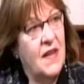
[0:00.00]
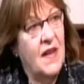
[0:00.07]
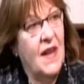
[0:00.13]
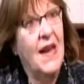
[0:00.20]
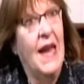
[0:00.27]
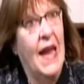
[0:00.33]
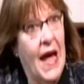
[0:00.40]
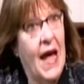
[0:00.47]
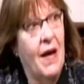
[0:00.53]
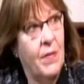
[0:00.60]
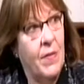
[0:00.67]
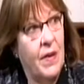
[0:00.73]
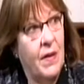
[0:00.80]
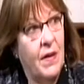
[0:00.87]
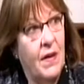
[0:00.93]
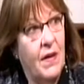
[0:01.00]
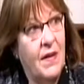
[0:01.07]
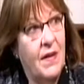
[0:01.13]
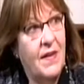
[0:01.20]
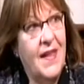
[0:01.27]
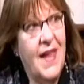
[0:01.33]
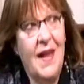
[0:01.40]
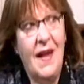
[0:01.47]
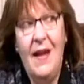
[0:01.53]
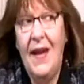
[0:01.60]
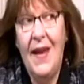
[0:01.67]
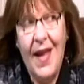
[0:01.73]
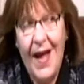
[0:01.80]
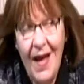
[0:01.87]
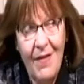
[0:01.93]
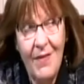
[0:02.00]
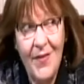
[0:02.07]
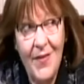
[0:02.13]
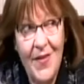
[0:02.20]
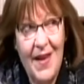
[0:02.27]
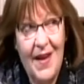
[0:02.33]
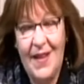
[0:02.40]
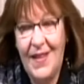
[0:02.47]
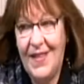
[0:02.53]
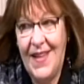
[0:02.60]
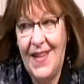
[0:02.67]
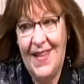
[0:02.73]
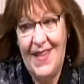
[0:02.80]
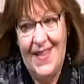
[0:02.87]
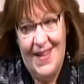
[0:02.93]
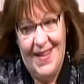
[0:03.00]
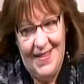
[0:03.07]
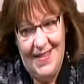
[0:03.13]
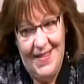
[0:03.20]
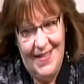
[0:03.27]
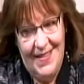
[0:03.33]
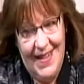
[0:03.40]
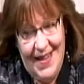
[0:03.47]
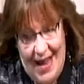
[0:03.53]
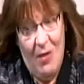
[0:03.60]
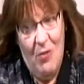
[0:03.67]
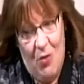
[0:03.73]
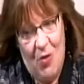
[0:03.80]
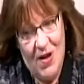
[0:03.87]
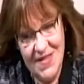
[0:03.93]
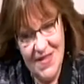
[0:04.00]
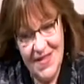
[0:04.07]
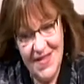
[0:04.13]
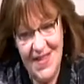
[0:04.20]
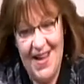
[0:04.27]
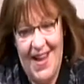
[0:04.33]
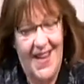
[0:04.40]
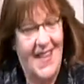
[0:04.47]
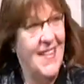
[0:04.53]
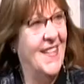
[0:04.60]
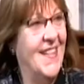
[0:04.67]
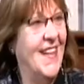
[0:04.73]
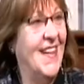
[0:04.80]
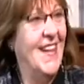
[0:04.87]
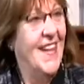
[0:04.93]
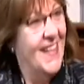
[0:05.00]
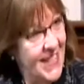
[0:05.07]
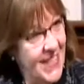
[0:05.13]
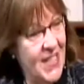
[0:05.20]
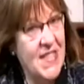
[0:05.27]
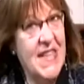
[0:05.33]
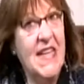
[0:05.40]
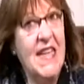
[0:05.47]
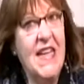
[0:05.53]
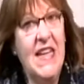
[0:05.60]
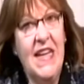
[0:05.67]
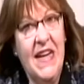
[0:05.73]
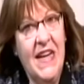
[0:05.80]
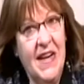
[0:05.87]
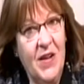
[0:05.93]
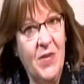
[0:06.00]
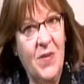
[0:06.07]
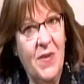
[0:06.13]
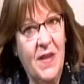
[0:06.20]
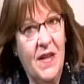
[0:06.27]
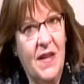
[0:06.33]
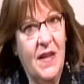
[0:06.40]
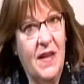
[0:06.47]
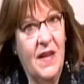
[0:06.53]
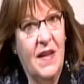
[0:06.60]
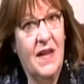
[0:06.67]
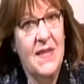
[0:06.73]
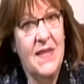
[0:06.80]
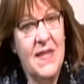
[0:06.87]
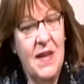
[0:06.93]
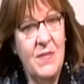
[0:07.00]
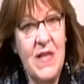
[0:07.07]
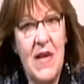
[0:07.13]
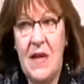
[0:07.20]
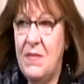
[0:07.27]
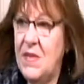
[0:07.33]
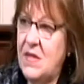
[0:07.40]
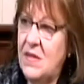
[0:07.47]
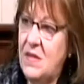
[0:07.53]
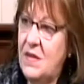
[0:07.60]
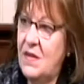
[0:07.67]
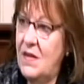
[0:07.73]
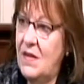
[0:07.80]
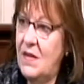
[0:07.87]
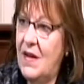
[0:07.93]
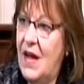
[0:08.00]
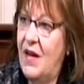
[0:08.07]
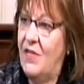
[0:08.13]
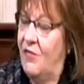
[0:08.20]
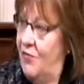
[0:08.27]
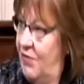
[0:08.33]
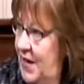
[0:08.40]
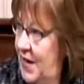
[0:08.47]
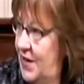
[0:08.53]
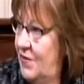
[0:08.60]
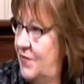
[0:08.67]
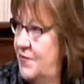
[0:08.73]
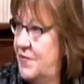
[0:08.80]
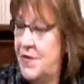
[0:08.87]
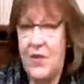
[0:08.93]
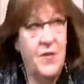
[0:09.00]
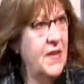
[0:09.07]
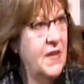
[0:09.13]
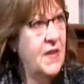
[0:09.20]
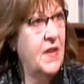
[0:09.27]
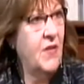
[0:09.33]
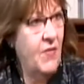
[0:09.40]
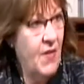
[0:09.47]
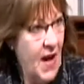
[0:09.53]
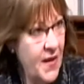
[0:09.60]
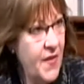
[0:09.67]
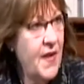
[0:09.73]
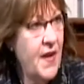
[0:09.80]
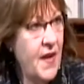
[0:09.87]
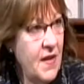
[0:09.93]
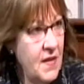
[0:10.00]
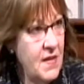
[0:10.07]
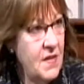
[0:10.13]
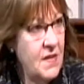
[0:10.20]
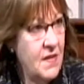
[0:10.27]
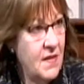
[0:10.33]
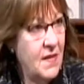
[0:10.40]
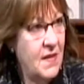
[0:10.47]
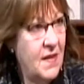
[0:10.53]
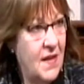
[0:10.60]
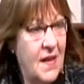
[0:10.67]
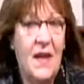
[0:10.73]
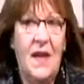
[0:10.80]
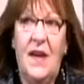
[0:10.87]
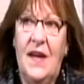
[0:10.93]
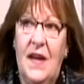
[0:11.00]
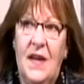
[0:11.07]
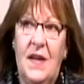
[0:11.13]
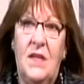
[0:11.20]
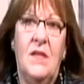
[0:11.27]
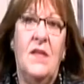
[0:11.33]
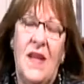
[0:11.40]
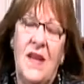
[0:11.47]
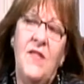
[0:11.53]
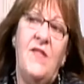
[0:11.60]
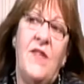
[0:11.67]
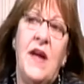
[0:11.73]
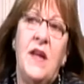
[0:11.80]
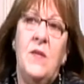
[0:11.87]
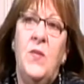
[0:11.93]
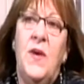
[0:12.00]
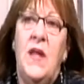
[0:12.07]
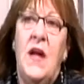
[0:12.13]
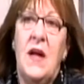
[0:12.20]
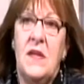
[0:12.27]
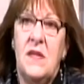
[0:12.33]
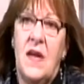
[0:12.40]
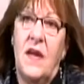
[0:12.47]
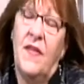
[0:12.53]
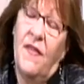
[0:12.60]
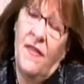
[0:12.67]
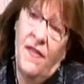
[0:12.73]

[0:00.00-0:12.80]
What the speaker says: love. They love the loved ones, and they're taking care with, sometimes afraid of doing the right things. And they find with us, I